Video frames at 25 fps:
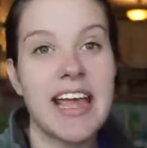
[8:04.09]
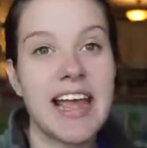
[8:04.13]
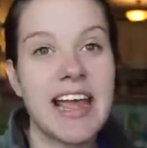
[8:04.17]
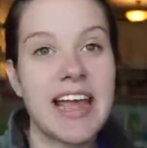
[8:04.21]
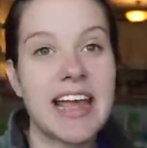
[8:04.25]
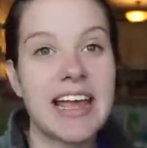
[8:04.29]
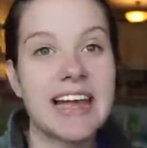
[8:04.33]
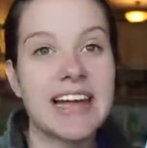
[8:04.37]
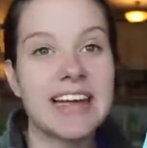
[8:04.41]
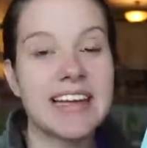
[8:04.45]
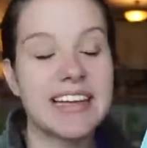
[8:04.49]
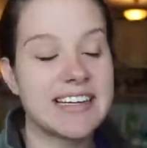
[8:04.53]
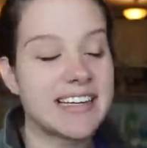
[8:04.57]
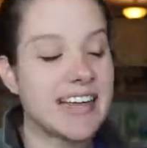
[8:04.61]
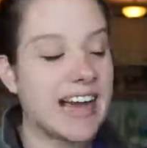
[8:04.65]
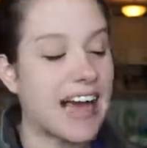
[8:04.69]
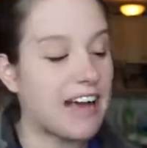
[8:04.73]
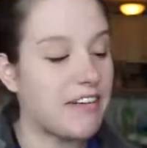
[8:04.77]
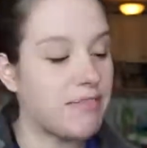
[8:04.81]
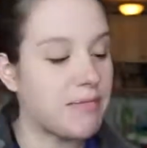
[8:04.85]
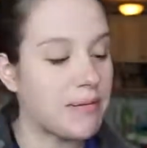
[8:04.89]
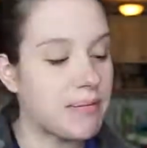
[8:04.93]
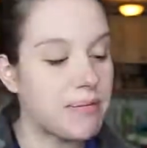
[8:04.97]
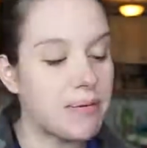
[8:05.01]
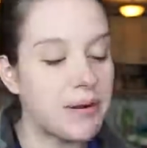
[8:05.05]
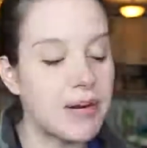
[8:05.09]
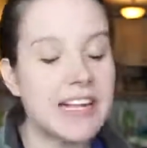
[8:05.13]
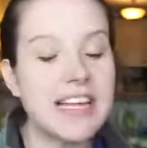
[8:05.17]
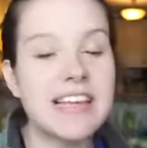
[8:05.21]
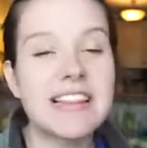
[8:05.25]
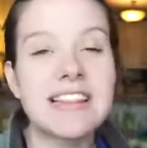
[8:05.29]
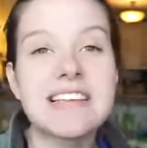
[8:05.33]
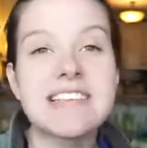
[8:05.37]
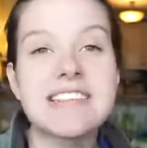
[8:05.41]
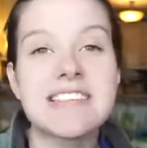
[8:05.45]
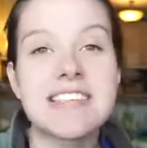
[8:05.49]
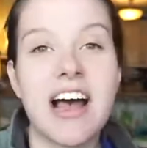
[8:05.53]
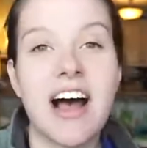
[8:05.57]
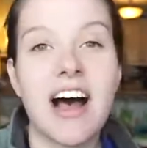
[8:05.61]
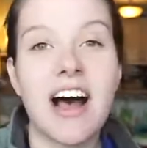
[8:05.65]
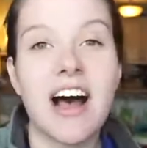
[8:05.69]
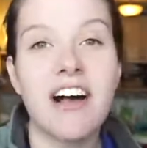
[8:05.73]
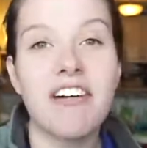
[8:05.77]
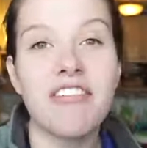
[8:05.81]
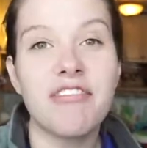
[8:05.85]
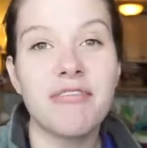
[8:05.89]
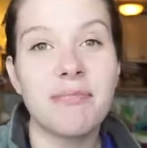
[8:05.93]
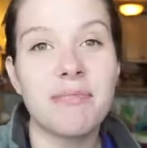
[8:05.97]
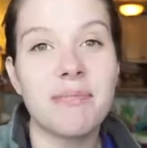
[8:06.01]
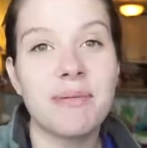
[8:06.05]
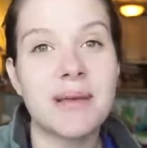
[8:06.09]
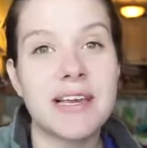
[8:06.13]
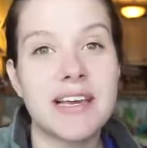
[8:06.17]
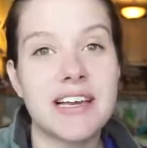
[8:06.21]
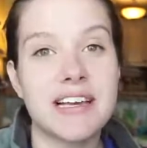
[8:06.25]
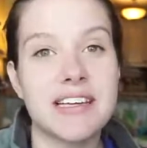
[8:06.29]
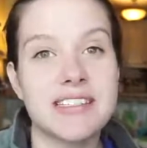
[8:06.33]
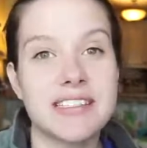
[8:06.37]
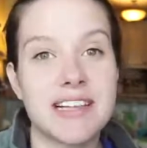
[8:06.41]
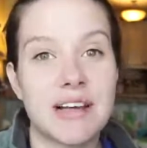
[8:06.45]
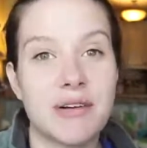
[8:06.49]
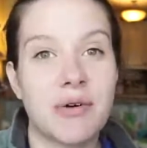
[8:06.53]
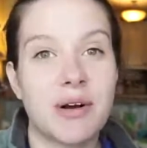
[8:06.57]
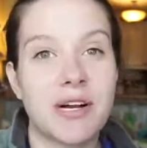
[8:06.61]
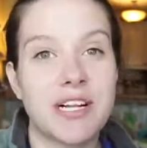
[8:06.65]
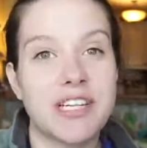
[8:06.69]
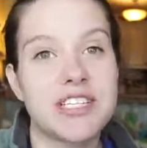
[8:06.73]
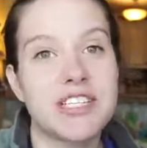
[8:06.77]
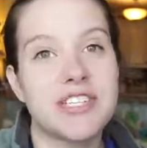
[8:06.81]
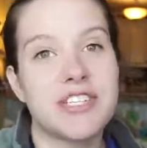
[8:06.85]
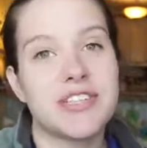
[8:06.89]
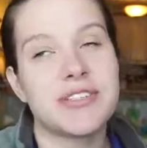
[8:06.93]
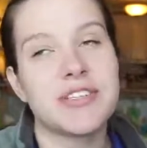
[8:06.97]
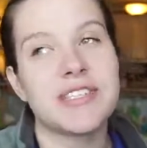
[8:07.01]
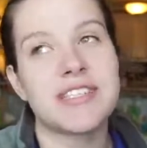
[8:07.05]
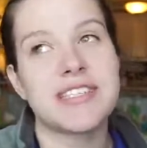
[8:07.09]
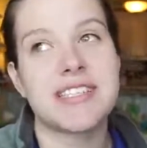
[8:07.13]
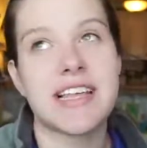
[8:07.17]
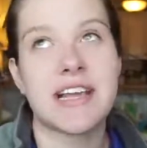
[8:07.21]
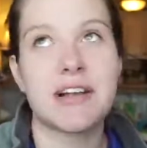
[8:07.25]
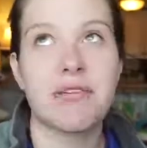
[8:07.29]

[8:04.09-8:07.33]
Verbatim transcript: and I've been putting this off because I wanted to do this